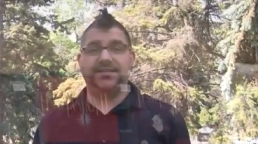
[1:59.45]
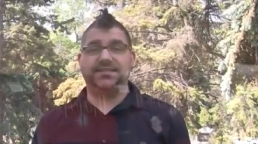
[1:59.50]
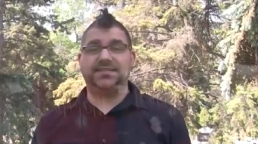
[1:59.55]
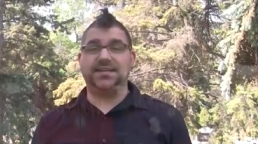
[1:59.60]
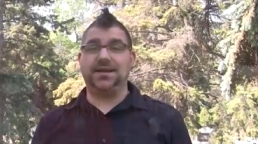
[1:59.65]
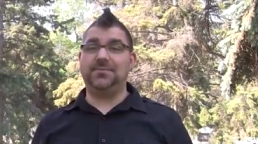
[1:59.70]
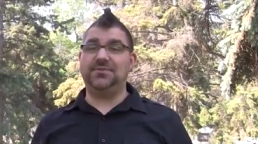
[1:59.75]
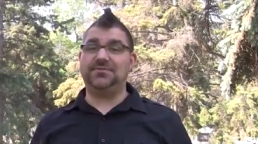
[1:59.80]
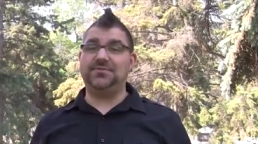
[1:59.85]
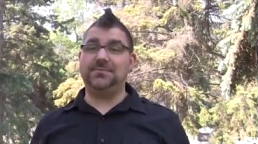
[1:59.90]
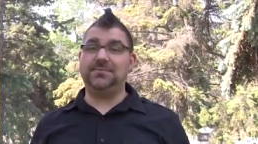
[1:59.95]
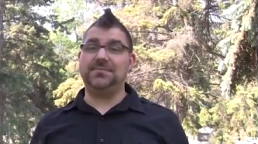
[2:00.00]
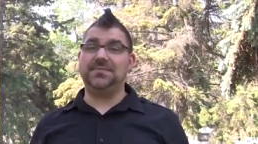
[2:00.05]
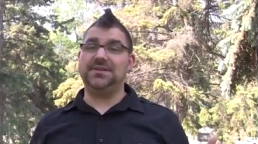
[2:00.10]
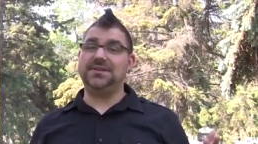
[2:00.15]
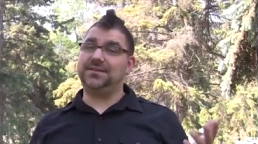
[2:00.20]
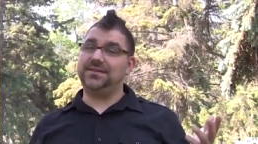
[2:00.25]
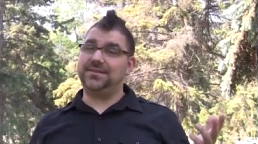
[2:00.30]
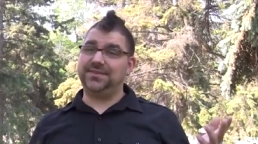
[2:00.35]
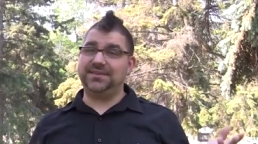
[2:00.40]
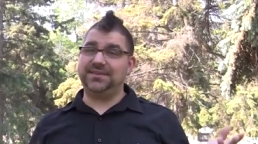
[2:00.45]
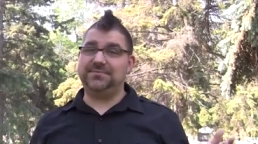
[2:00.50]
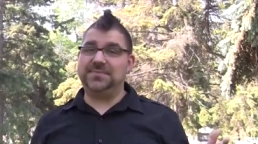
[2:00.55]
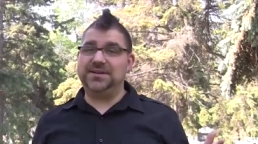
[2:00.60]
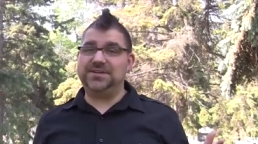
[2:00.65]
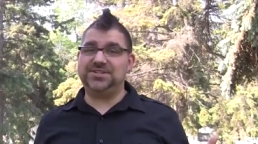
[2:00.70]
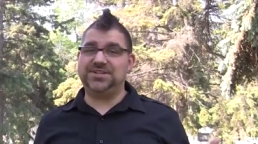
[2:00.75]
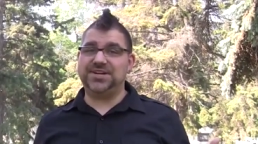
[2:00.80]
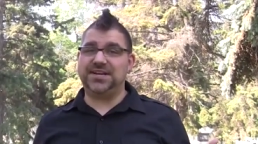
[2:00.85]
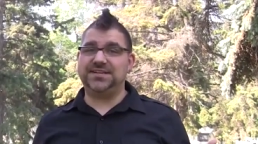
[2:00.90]
and some of them, they've
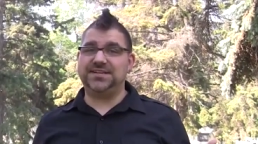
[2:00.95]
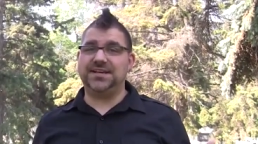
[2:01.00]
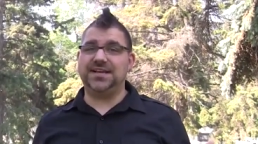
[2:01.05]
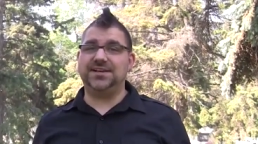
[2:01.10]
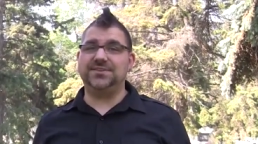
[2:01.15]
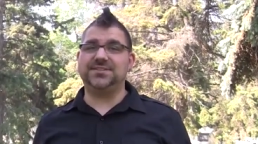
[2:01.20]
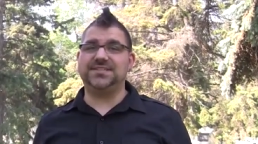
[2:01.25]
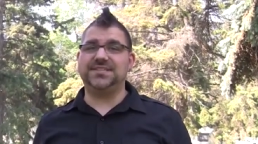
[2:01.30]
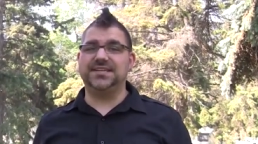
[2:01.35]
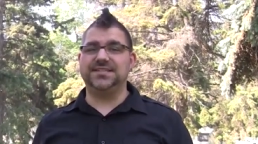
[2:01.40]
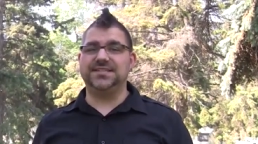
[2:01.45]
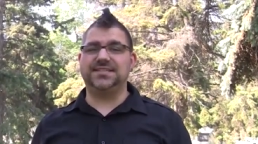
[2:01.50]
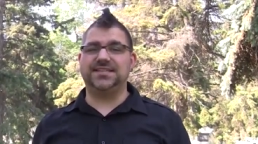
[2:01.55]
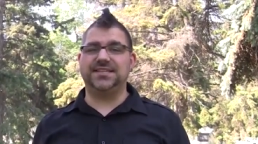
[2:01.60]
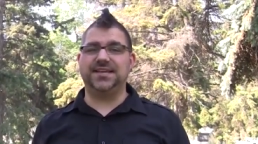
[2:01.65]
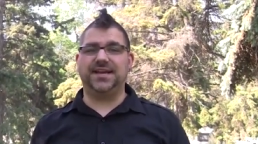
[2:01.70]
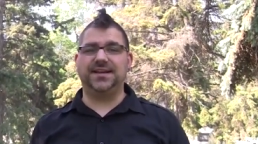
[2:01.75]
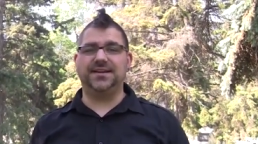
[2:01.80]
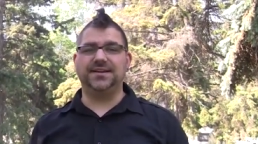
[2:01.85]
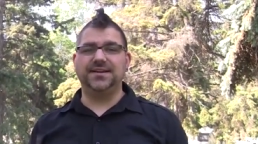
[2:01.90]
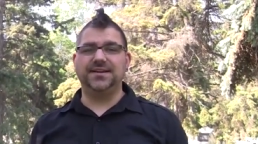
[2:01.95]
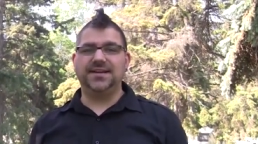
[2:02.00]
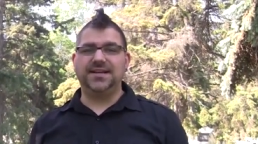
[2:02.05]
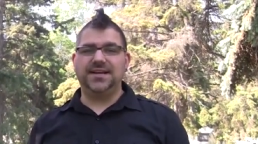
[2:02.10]
been shut down since then.